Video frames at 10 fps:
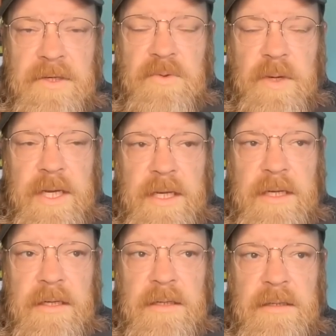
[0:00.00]

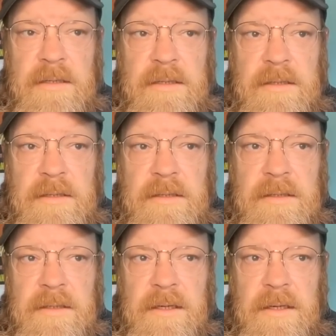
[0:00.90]
between
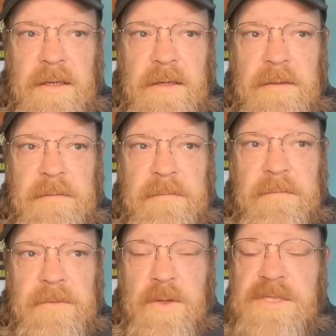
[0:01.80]

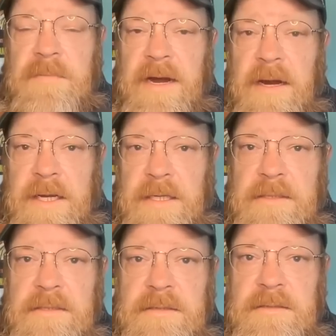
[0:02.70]
those
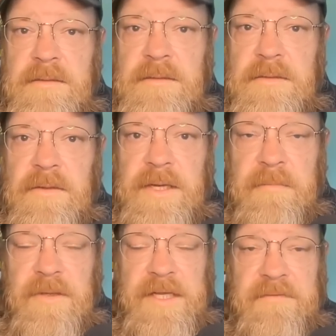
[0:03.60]
Americans who,
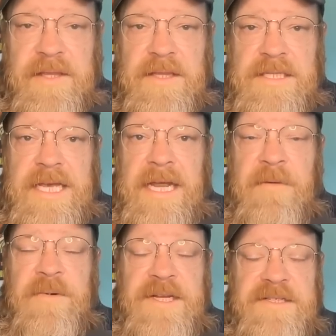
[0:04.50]
again, believe that the Second
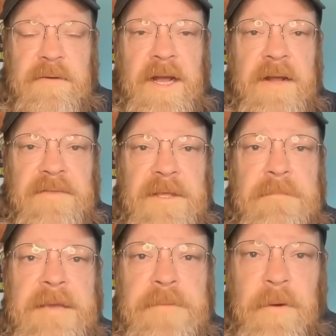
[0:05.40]
Amendment protects a right of the
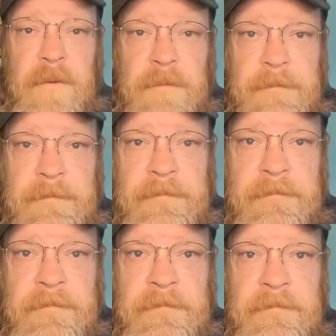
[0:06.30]
people
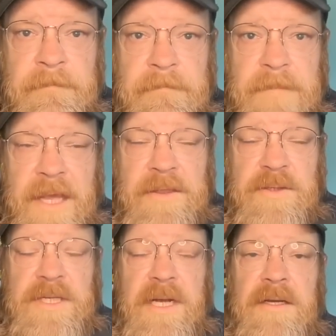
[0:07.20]
and
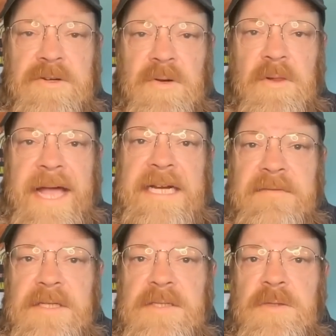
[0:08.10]
those gun control
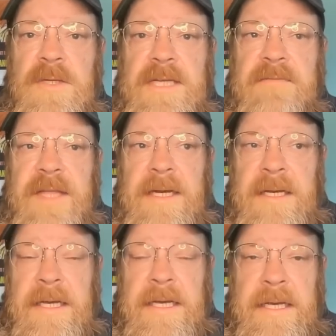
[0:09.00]
activists who believe that
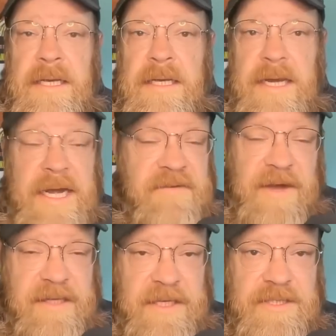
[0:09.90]
any
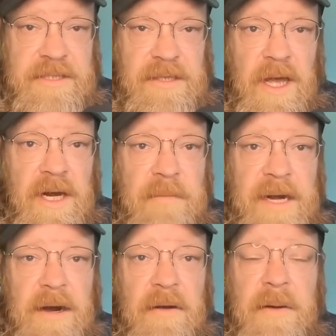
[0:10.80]
violation of the law, no
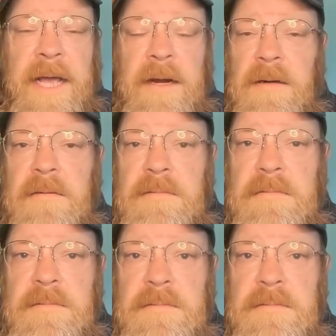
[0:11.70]
matter how minor,